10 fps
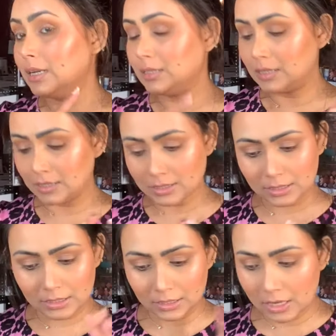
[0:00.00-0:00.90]
Doesn't
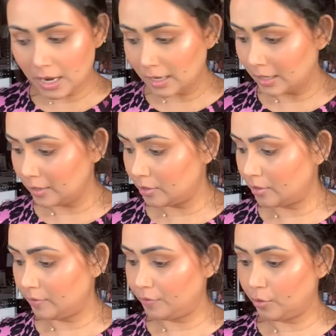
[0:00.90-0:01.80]
need a highlighter
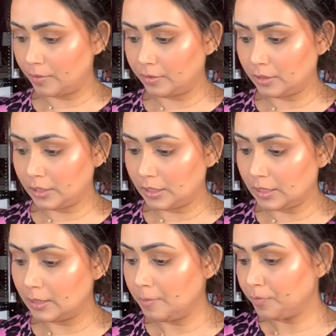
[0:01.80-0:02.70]
if you ever need
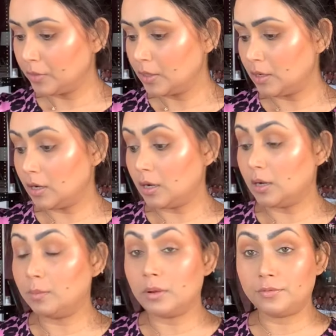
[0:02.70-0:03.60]
it,
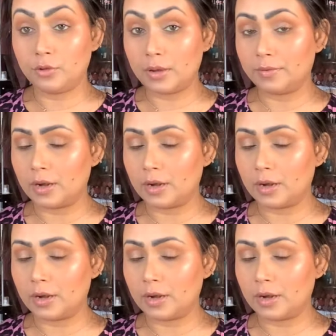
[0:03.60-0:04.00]
if you ever